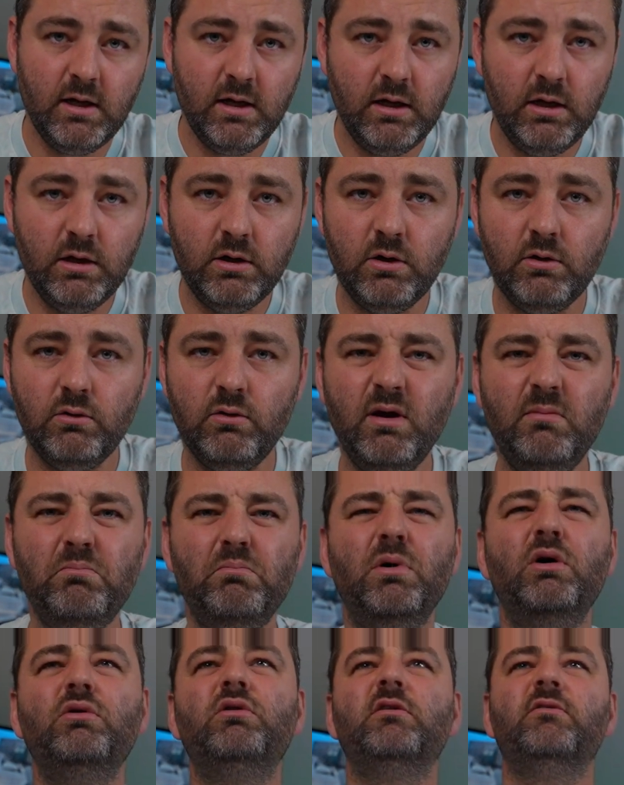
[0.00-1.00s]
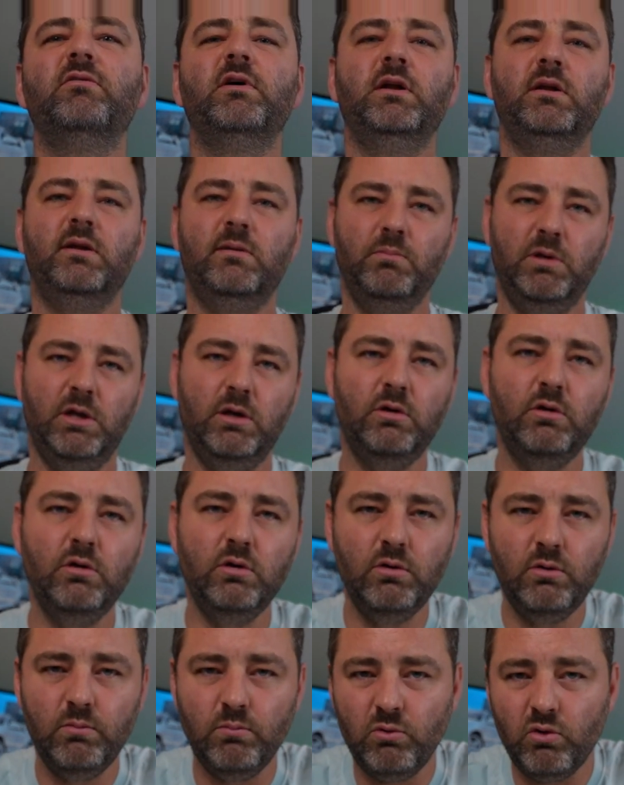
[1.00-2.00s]
You know, it motivates me to
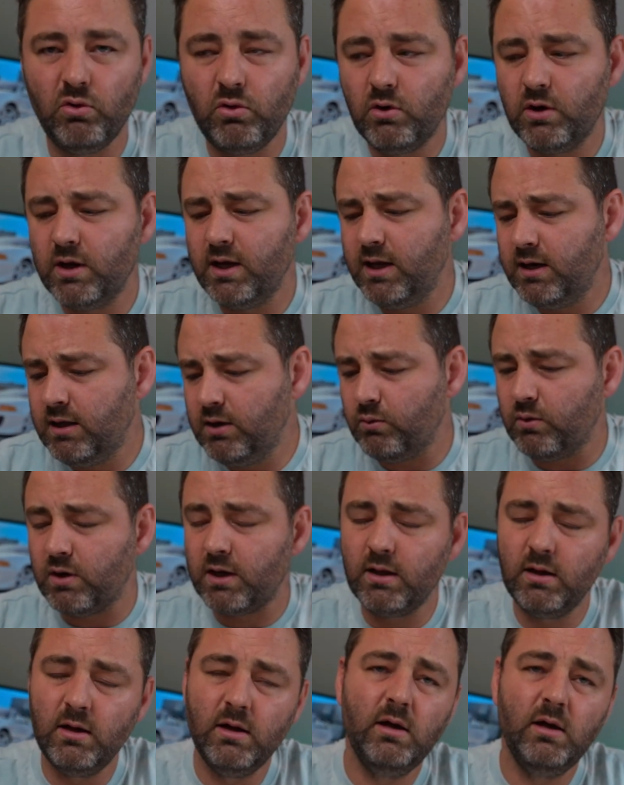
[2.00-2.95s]
do more. Anyway,